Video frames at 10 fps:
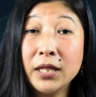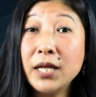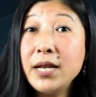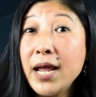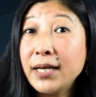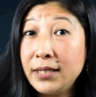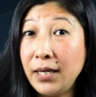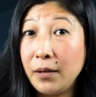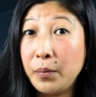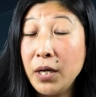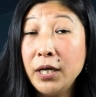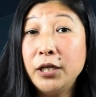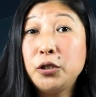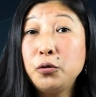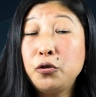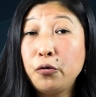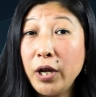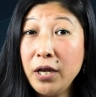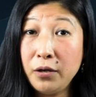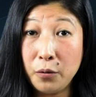the next step is to
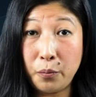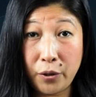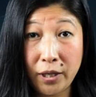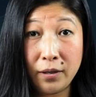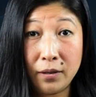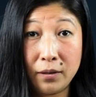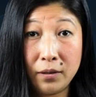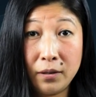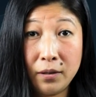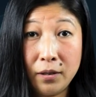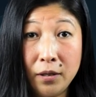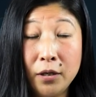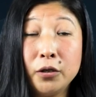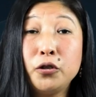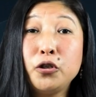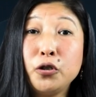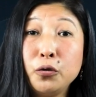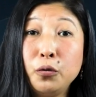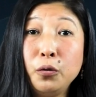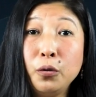train your brain
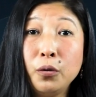to